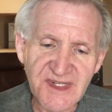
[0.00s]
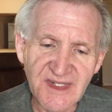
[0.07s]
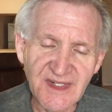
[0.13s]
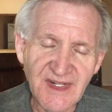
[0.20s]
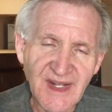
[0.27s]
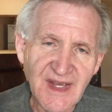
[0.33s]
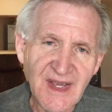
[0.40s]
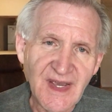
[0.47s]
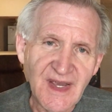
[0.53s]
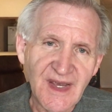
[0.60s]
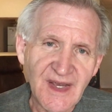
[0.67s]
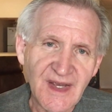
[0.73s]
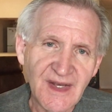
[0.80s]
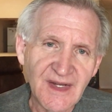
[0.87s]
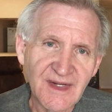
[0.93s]
And,
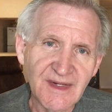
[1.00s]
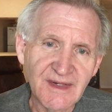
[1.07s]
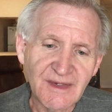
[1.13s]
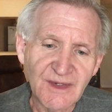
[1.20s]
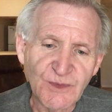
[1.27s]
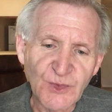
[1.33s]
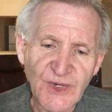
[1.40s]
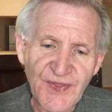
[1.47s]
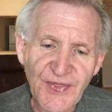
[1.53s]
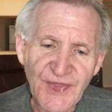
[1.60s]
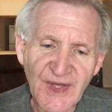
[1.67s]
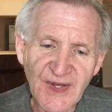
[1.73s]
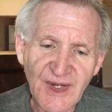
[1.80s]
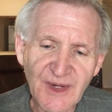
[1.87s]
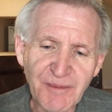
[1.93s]
and with
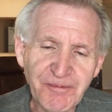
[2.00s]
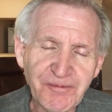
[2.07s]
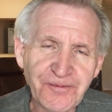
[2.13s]
uh,